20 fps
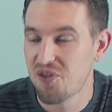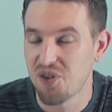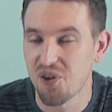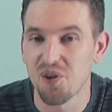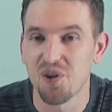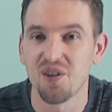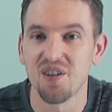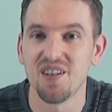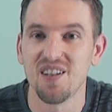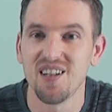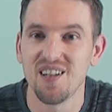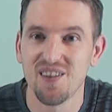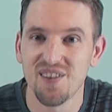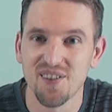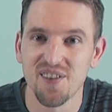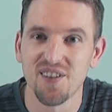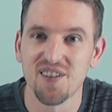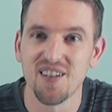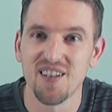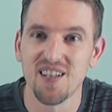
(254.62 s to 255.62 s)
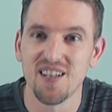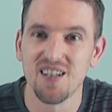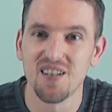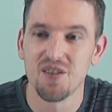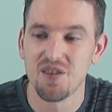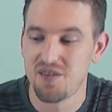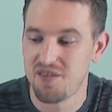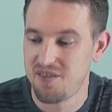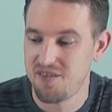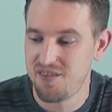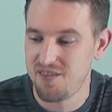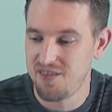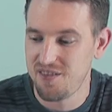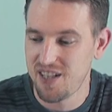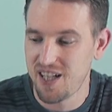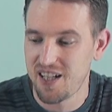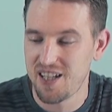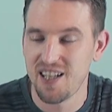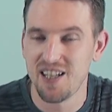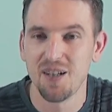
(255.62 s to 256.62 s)
thoroughly, and
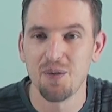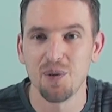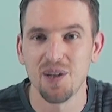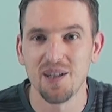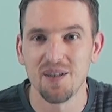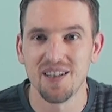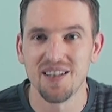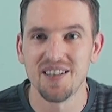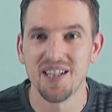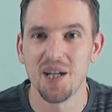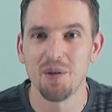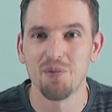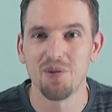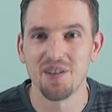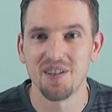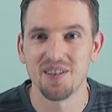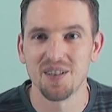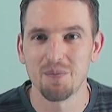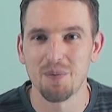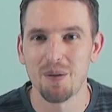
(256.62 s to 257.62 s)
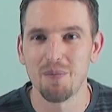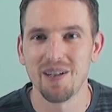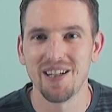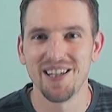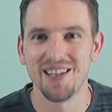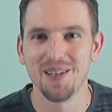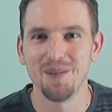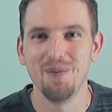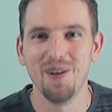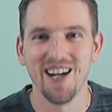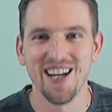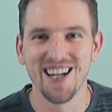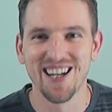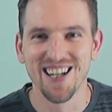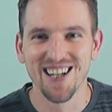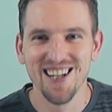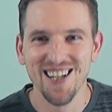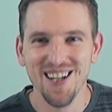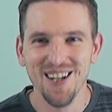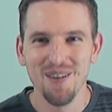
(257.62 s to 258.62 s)
I need to quit hitting the table because it's probably hitting the mic.
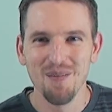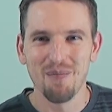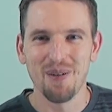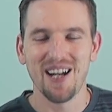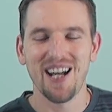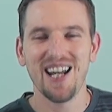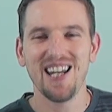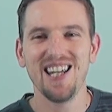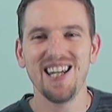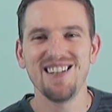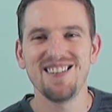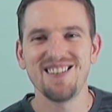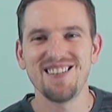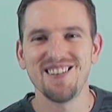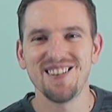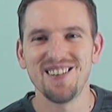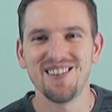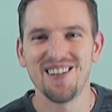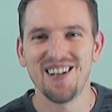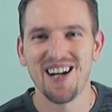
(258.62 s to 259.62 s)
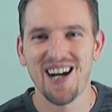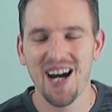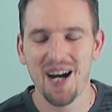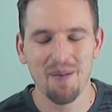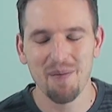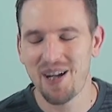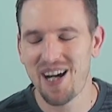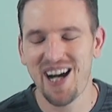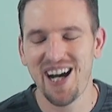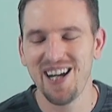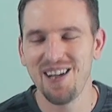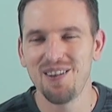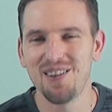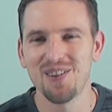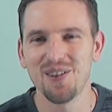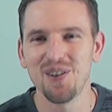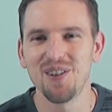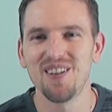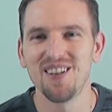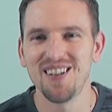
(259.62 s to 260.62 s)
But I
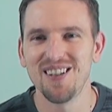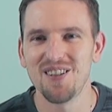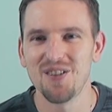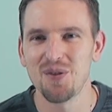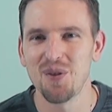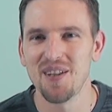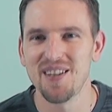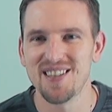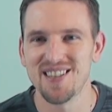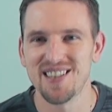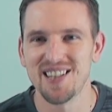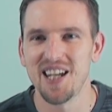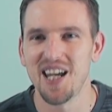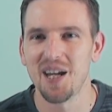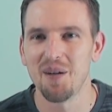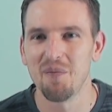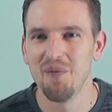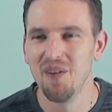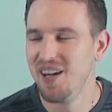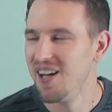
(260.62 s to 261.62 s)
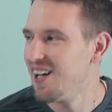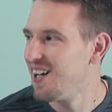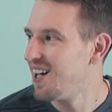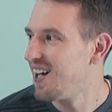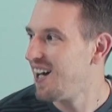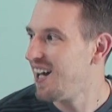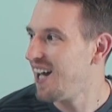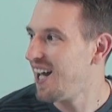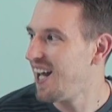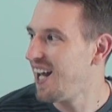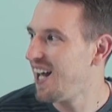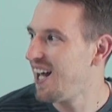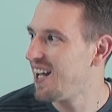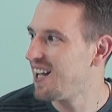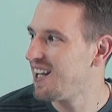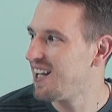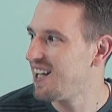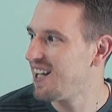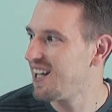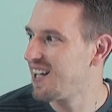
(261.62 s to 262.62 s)
thoroughly enjoy this game.
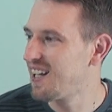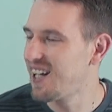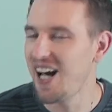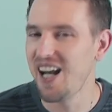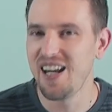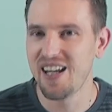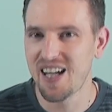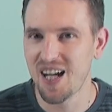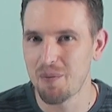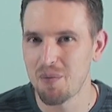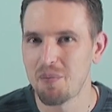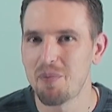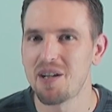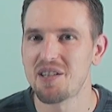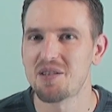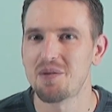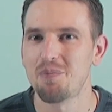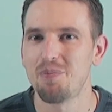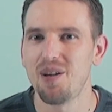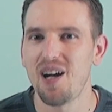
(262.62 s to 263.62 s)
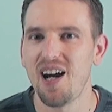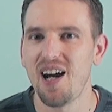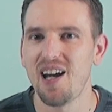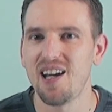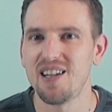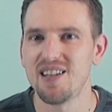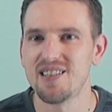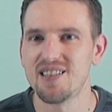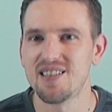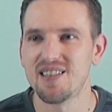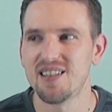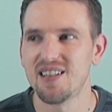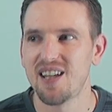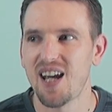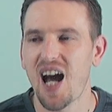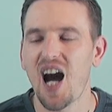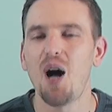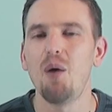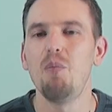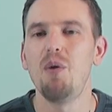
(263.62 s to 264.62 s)
And it kind of caught me by surprise
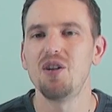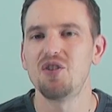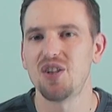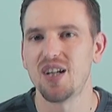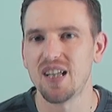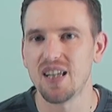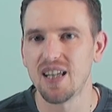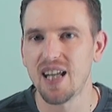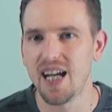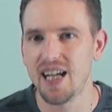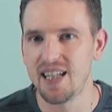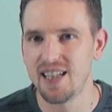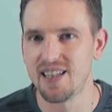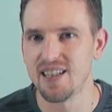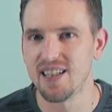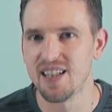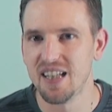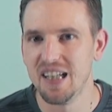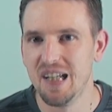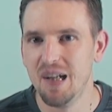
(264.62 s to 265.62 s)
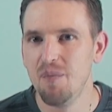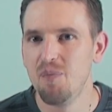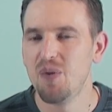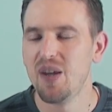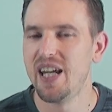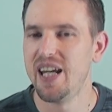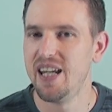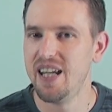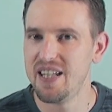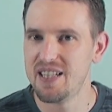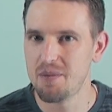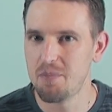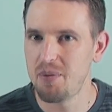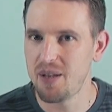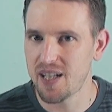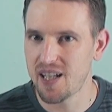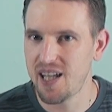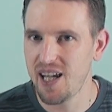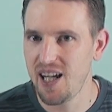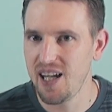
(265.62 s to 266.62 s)
how much I liked it. It is a
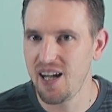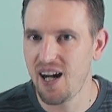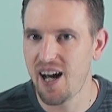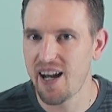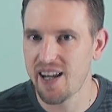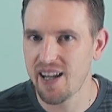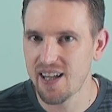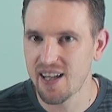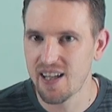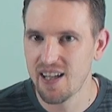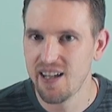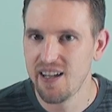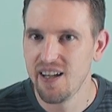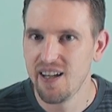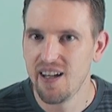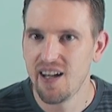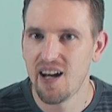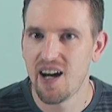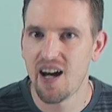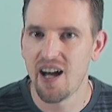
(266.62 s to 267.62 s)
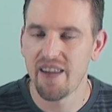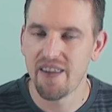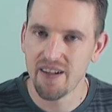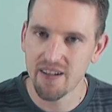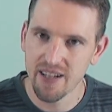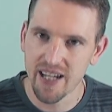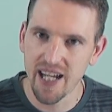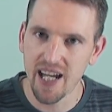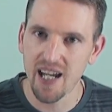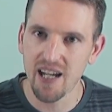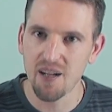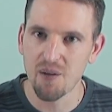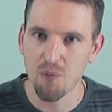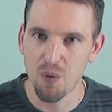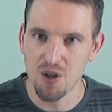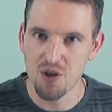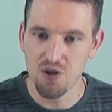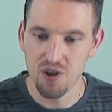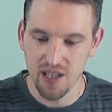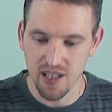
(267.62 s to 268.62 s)
bit chaotic.
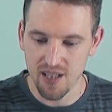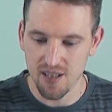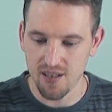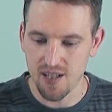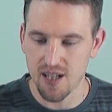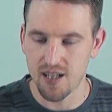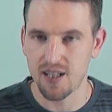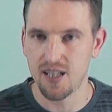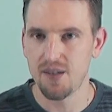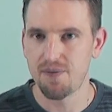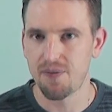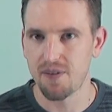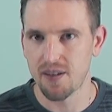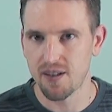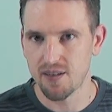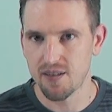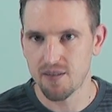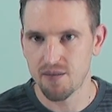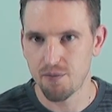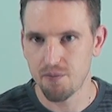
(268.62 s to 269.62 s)
Once you get a lot of different